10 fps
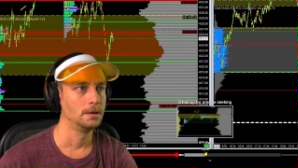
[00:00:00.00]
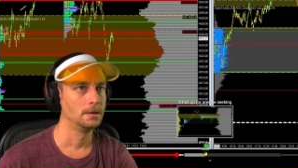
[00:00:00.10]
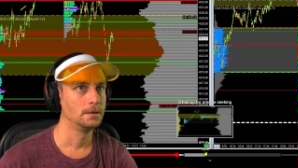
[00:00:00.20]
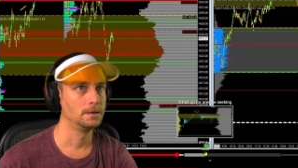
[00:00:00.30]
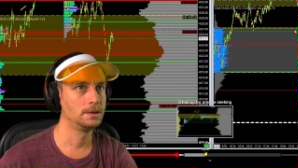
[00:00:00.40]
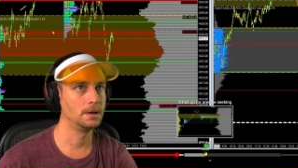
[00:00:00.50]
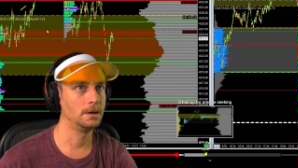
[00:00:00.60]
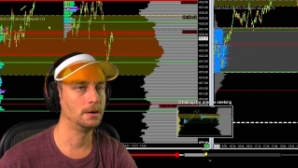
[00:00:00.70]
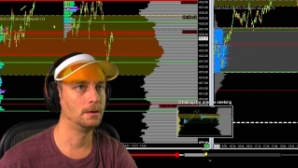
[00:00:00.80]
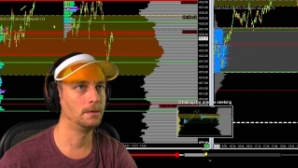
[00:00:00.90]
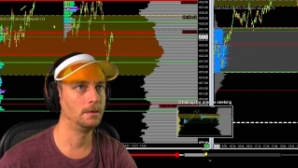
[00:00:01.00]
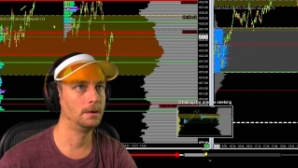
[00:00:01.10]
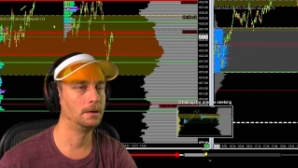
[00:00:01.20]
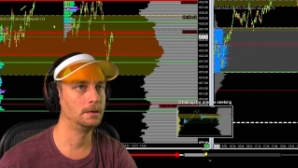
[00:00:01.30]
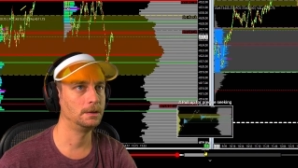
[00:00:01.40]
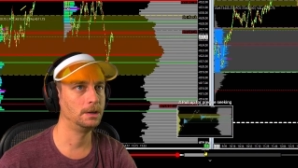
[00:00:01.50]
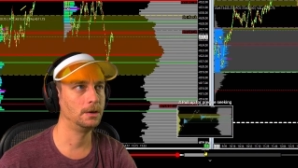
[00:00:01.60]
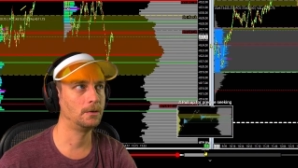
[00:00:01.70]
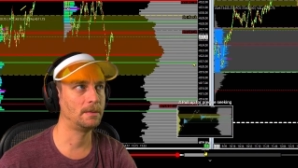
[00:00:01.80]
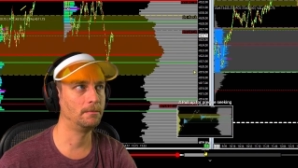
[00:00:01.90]
So, you
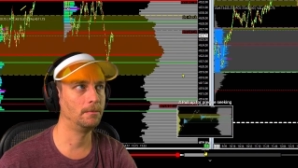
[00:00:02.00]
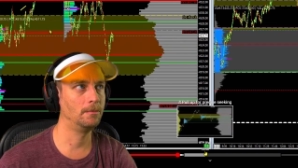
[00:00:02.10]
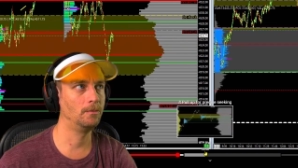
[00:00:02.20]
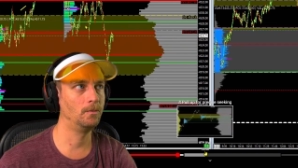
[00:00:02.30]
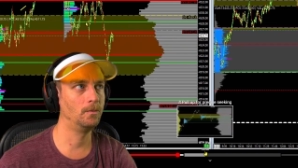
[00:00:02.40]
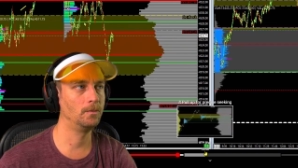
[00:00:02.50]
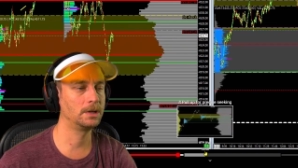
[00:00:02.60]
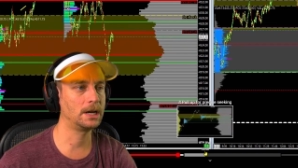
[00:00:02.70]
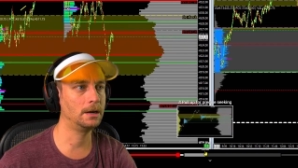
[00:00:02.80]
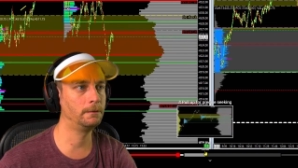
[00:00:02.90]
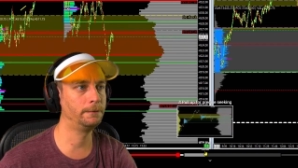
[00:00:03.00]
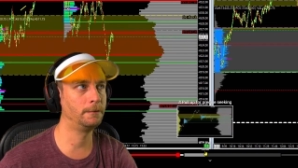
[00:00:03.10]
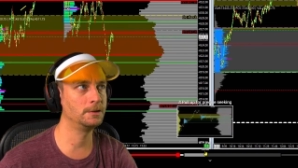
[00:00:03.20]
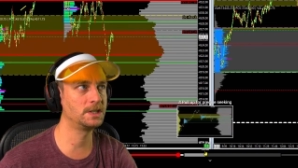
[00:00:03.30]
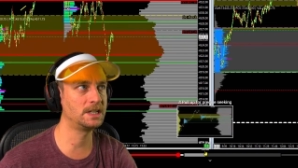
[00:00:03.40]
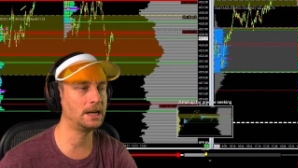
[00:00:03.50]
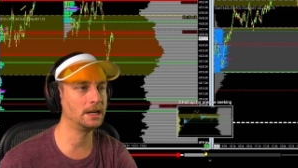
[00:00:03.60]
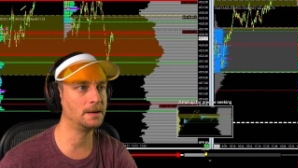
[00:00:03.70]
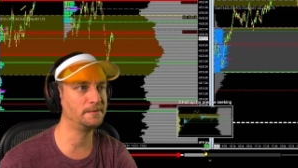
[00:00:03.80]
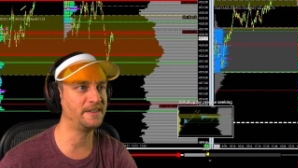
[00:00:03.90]
know, I'm kind of setting
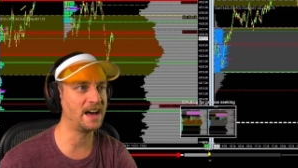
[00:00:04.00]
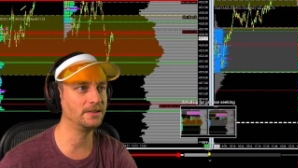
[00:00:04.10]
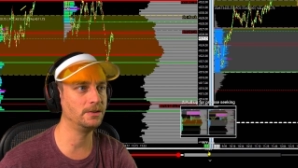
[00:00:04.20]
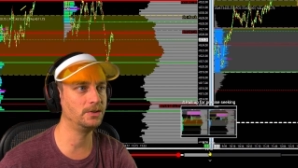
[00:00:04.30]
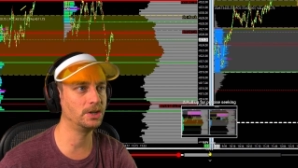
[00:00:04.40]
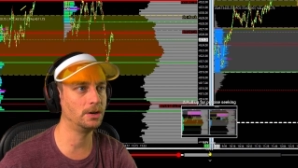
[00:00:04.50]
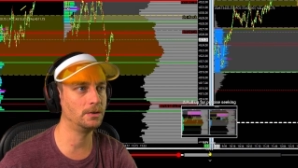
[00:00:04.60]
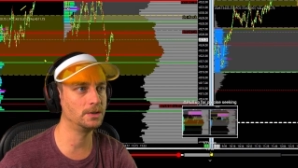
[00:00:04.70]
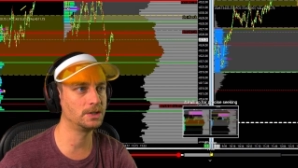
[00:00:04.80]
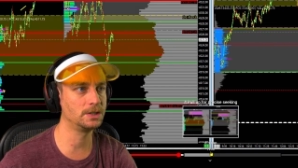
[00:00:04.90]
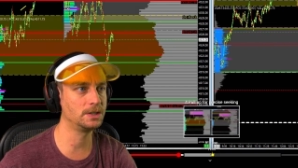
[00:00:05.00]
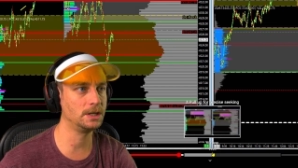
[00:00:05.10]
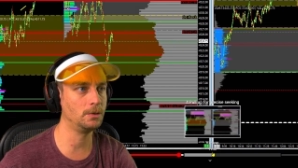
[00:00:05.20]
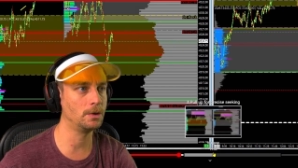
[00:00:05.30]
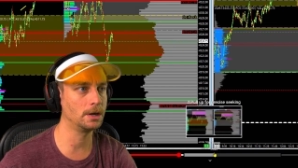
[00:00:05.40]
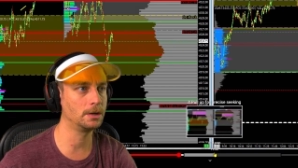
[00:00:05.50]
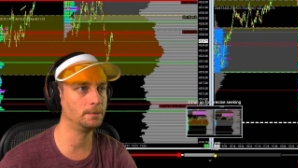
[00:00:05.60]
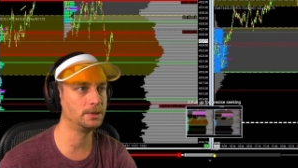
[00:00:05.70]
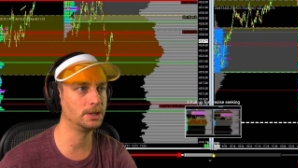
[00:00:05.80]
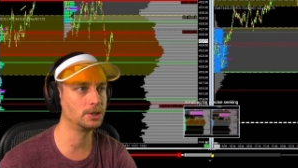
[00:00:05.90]
up value zones to see what could
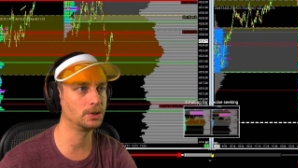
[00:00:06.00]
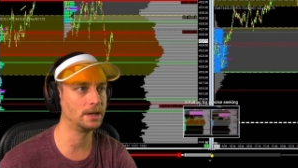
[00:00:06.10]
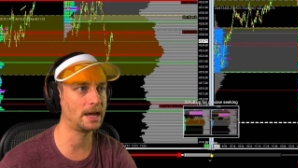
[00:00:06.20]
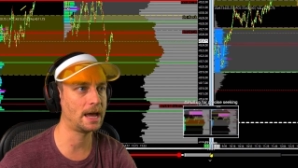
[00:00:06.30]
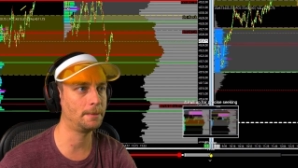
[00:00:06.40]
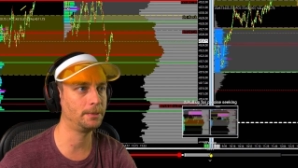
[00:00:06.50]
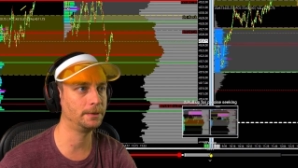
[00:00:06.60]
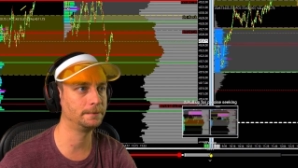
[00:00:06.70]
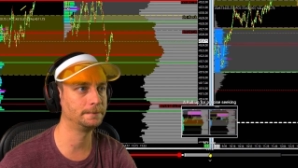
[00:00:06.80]
potentially happen.